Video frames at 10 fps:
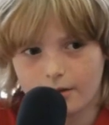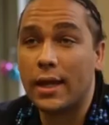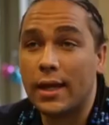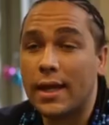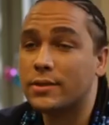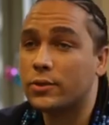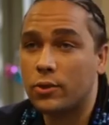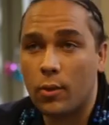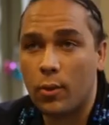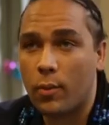in
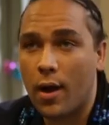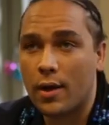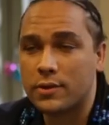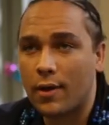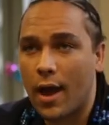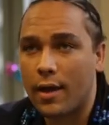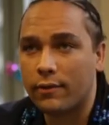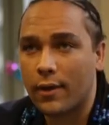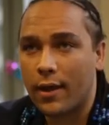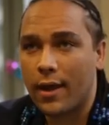creating safe,
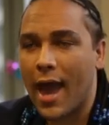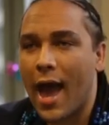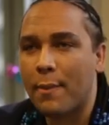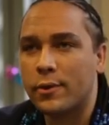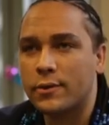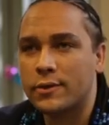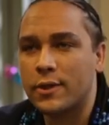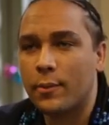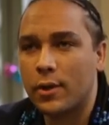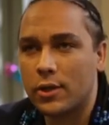inclusive
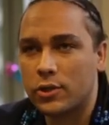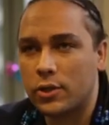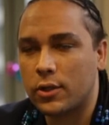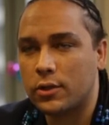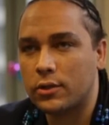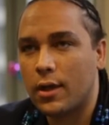environments